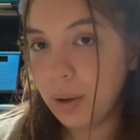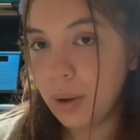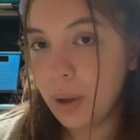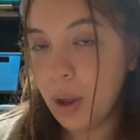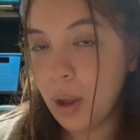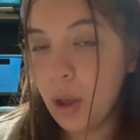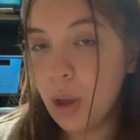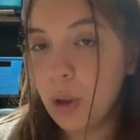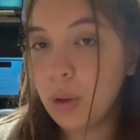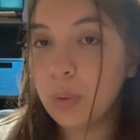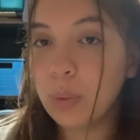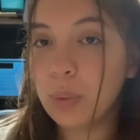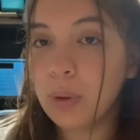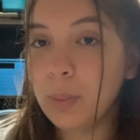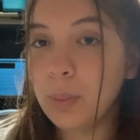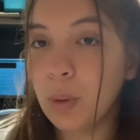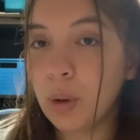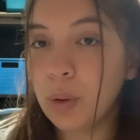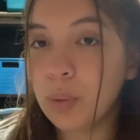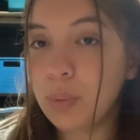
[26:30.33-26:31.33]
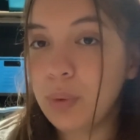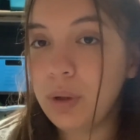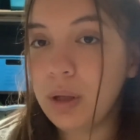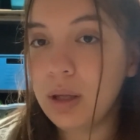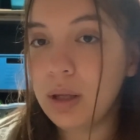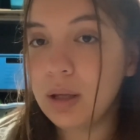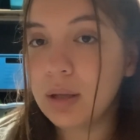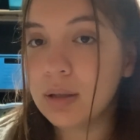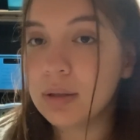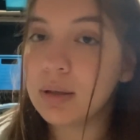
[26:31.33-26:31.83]
3 more weeks
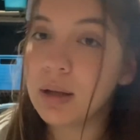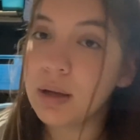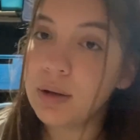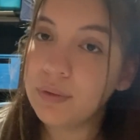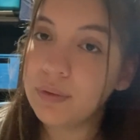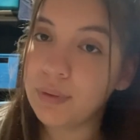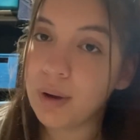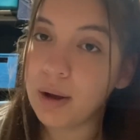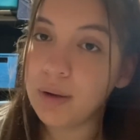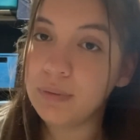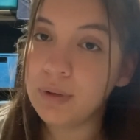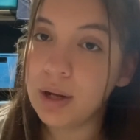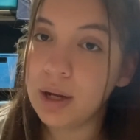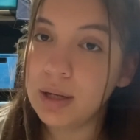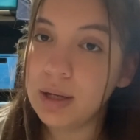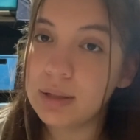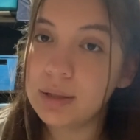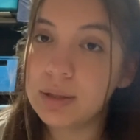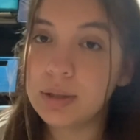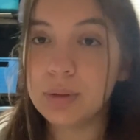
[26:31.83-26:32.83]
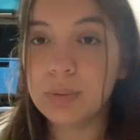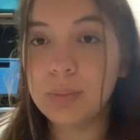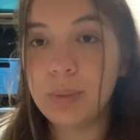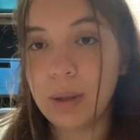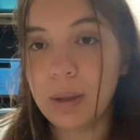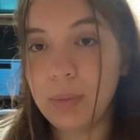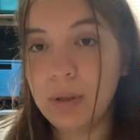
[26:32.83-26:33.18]
and 5 days till baby